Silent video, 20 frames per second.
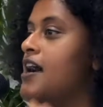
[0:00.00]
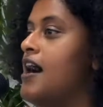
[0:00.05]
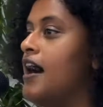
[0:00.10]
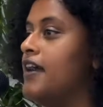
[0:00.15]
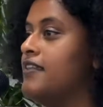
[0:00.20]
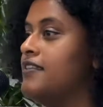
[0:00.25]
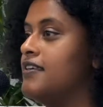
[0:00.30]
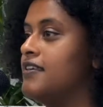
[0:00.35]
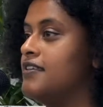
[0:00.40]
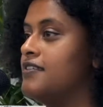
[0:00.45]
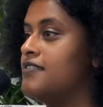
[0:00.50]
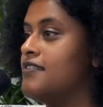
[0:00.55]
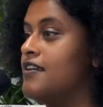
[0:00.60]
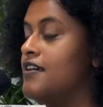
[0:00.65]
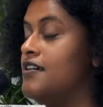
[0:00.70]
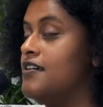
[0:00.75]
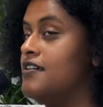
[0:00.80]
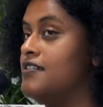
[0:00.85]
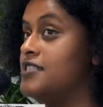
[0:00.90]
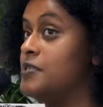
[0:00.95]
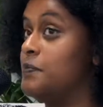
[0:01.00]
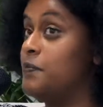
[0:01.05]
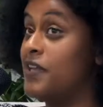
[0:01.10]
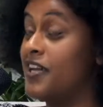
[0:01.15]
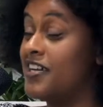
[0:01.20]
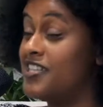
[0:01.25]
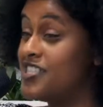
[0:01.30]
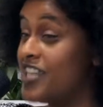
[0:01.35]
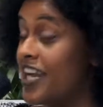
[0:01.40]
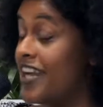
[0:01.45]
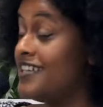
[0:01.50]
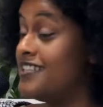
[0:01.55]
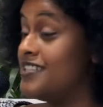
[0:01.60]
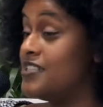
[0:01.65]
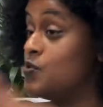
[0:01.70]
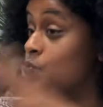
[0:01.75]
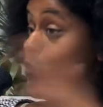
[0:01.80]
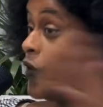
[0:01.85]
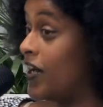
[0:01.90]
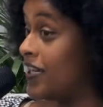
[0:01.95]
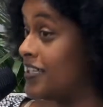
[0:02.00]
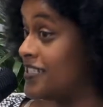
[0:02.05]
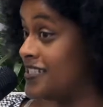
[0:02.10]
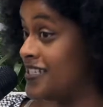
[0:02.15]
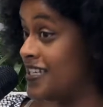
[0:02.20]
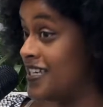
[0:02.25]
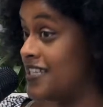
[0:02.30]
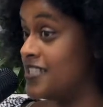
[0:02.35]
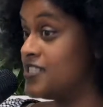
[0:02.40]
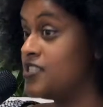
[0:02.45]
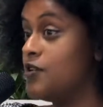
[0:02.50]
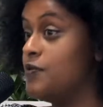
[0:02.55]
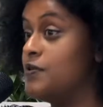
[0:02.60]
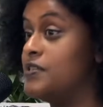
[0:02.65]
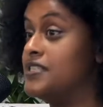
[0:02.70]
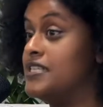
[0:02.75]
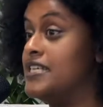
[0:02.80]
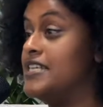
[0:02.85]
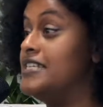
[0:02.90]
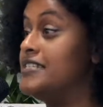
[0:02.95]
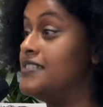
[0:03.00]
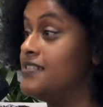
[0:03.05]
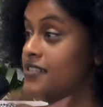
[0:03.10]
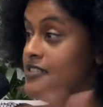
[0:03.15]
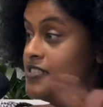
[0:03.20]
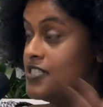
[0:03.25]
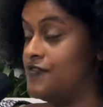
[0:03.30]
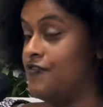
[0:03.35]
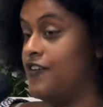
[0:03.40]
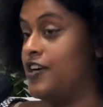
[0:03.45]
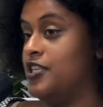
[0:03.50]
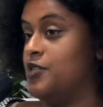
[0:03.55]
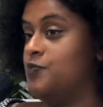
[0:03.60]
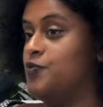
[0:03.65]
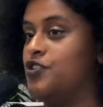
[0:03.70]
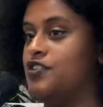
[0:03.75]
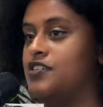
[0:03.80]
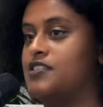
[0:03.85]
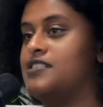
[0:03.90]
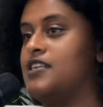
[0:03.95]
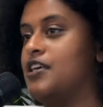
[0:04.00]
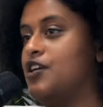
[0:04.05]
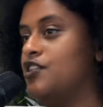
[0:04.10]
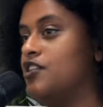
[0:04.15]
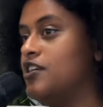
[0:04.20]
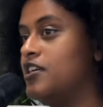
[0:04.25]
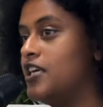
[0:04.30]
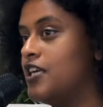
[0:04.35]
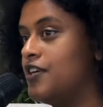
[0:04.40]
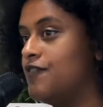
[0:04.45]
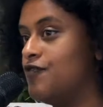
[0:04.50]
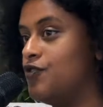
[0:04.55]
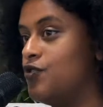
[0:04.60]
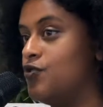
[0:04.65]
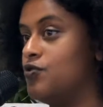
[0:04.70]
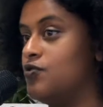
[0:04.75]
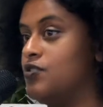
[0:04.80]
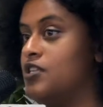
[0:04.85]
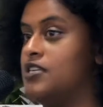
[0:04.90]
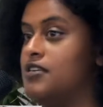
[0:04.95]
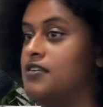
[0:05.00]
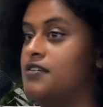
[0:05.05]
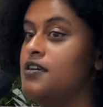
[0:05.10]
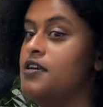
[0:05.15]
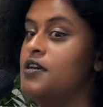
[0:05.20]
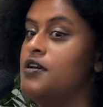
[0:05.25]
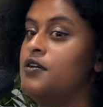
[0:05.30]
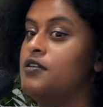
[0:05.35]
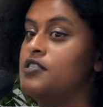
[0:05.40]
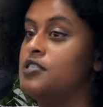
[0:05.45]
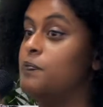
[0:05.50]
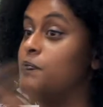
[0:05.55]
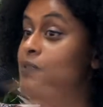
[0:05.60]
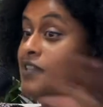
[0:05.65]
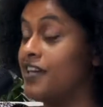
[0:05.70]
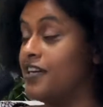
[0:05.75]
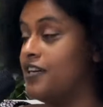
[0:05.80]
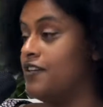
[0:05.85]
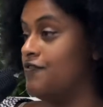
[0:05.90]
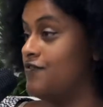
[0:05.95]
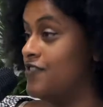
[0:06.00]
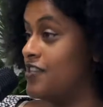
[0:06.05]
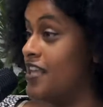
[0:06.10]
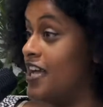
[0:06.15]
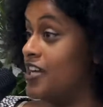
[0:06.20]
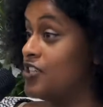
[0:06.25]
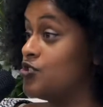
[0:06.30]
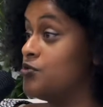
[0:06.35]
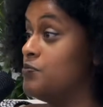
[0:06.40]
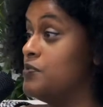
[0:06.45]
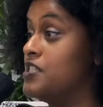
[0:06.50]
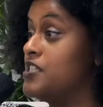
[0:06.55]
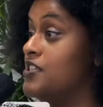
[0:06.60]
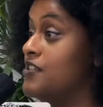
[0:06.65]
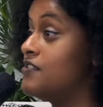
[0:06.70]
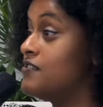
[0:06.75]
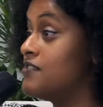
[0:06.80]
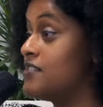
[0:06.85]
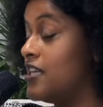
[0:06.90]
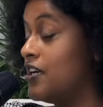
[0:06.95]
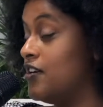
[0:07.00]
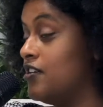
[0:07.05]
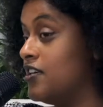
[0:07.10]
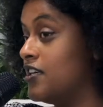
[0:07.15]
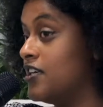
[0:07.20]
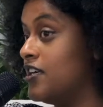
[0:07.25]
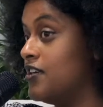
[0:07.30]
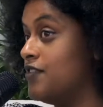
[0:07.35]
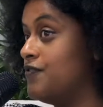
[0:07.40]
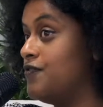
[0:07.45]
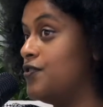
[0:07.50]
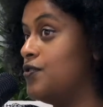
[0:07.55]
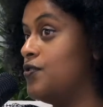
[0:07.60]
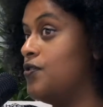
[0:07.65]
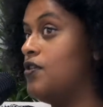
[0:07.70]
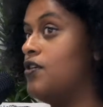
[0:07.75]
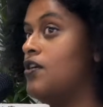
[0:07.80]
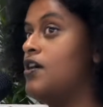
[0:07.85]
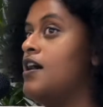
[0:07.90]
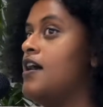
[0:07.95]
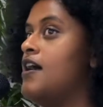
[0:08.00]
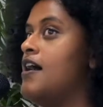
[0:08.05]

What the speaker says: I think the supply chain is widening, so it's easier to find the products that you're looking for, the supply of the natural materials that you're looking for.